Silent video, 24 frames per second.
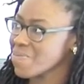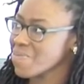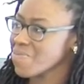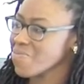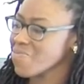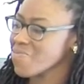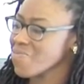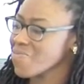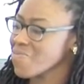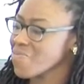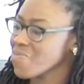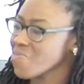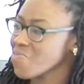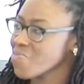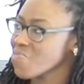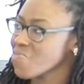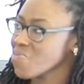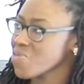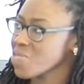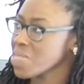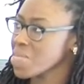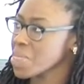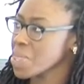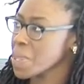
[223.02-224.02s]

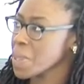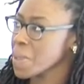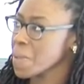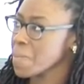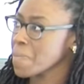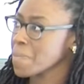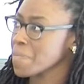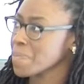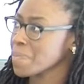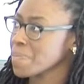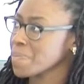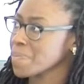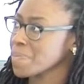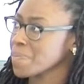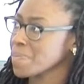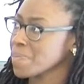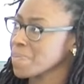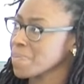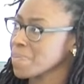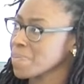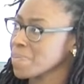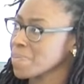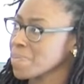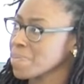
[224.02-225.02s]

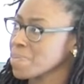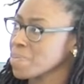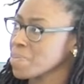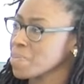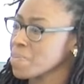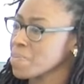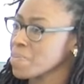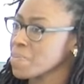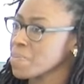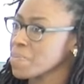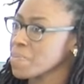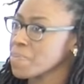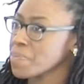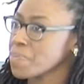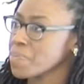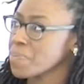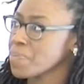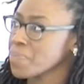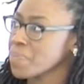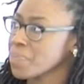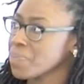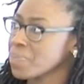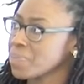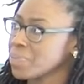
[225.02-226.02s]

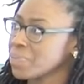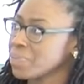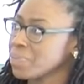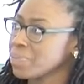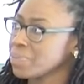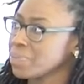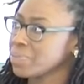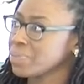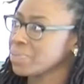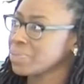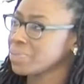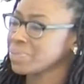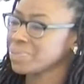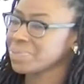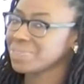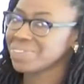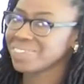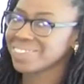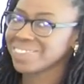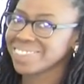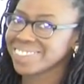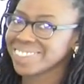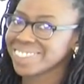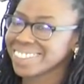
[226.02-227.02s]

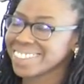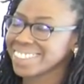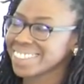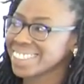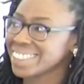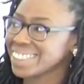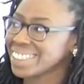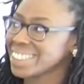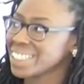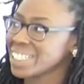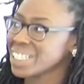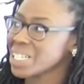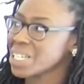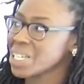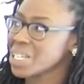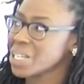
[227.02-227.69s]
(silent)